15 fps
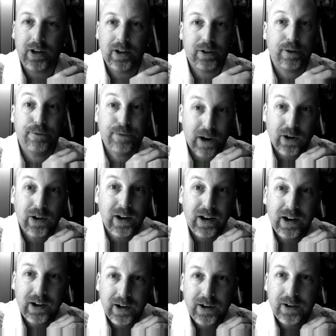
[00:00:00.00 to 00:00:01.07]
It's a
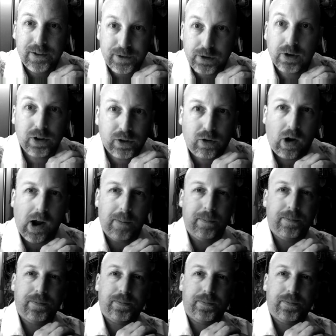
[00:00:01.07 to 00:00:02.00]
very serious crime.